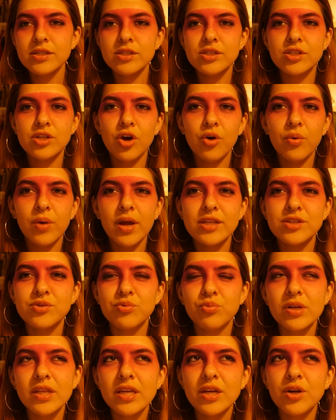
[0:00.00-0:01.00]
So it's
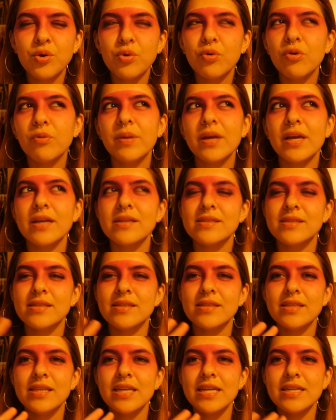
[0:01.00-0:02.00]
really cool because
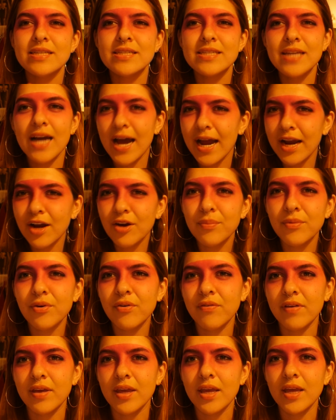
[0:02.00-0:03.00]
the entire
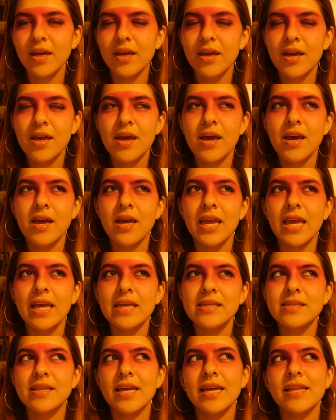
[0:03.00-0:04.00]
movie
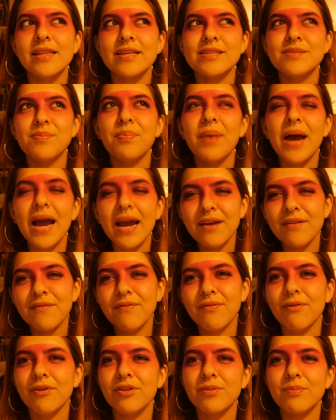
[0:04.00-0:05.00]
is like this back and
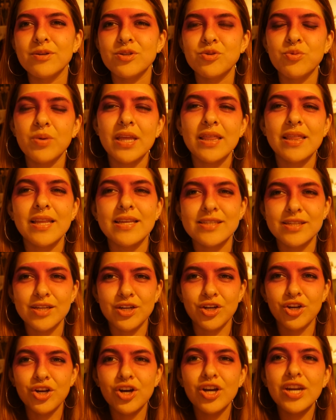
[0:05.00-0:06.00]
forth between this
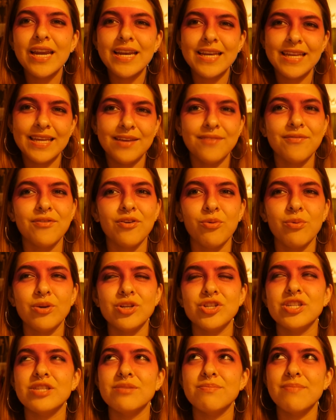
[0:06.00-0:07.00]
good and evil,
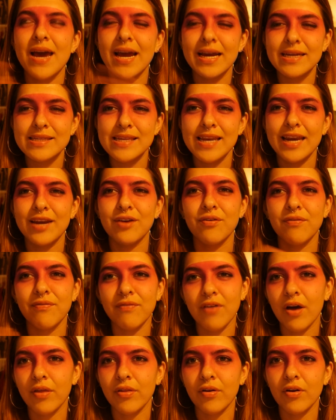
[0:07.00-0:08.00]
which is Maxine and her
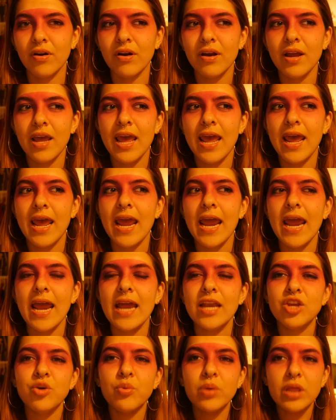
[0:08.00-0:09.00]
father.
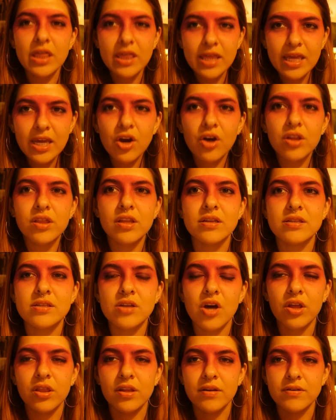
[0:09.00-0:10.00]
And you would think on
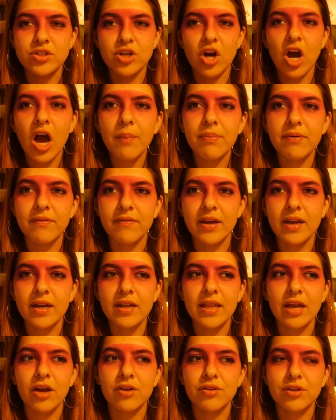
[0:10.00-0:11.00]
the top of it,
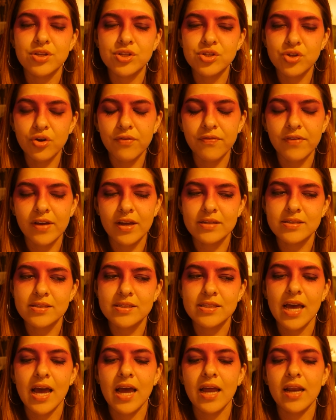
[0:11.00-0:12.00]
like on the surface,
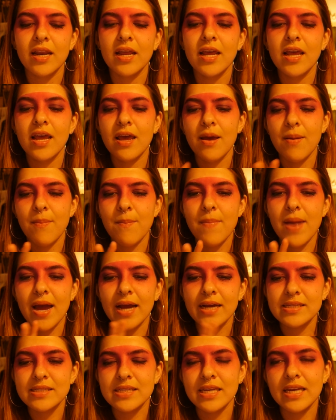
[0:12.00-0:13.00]
that
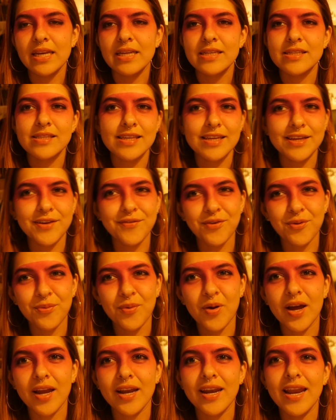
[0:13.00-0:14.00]
Maxine is the evil
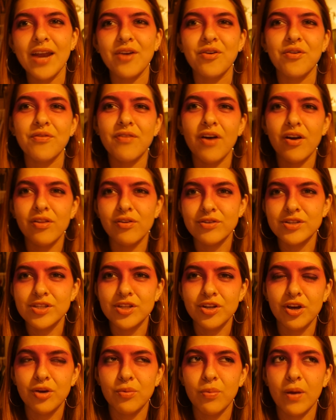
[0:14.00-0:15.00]
one and her father's the
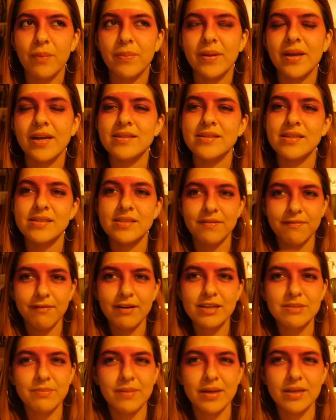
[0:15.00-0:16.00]
good one because he's the
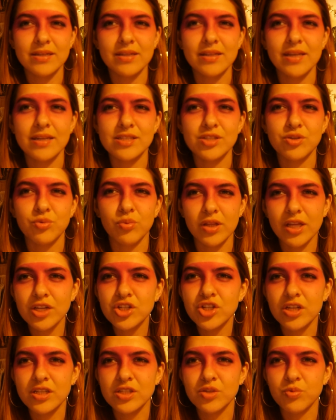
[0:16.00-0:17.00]
fundamentalist
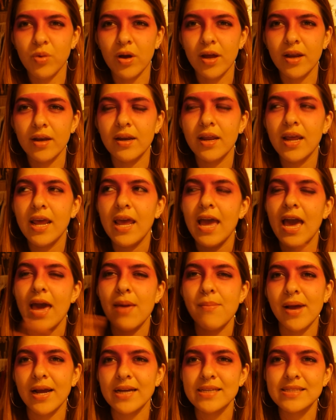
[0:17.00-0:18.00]
religious one
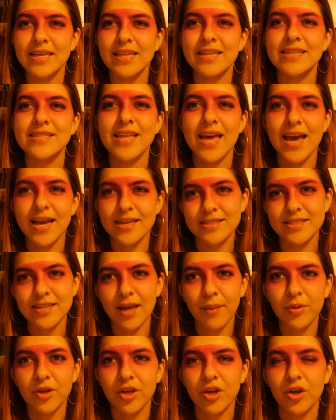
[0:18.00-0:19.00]
and Maxine is the
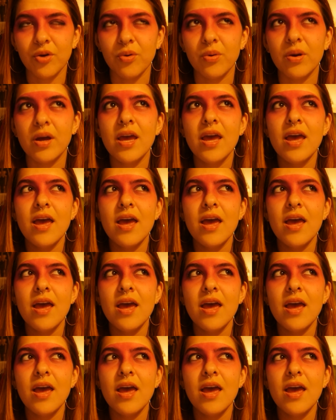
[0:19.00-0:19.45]
SW.